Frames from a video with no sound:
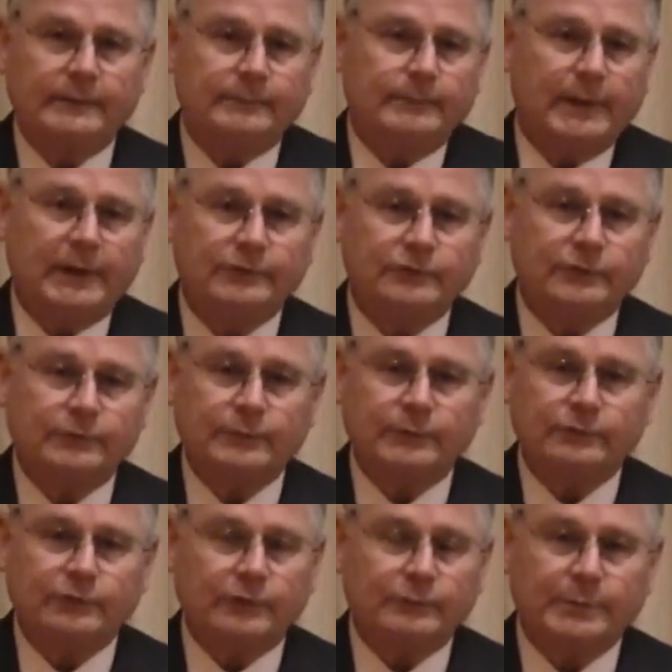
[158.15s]
and patients
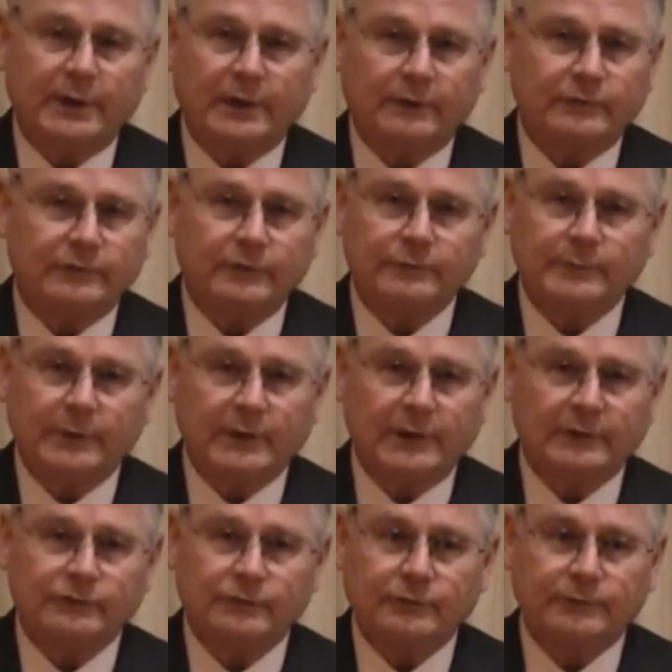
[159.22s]
with just paroxysmal
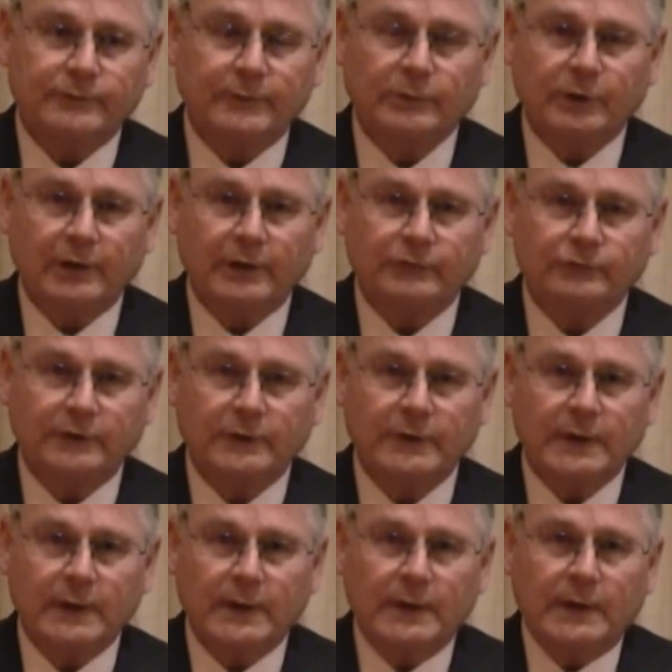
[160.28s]
atrial fibrillation,